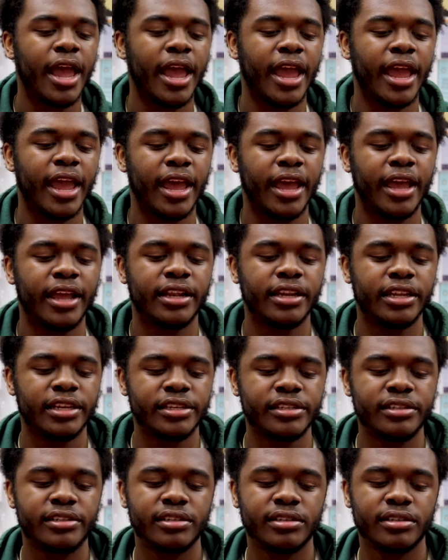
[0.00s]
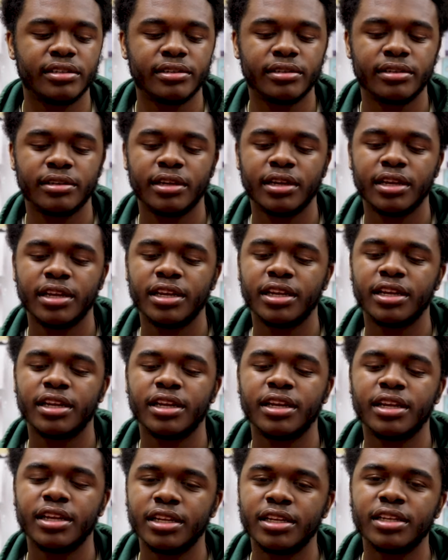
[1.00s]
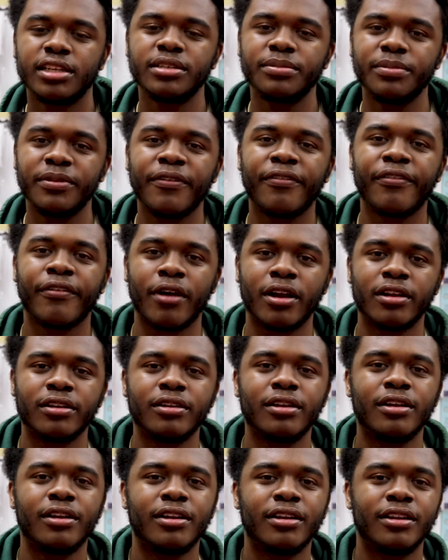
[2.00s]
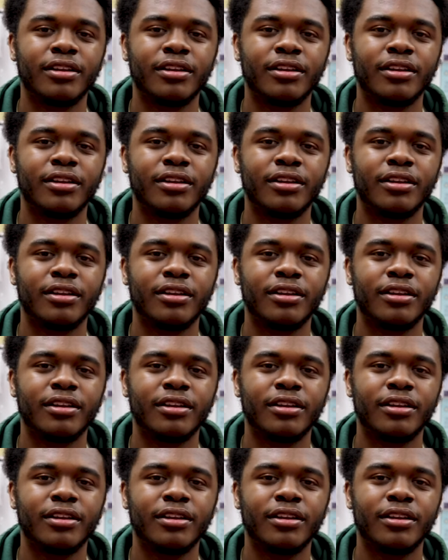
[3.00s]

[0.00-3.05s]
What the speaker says: and it's been fun.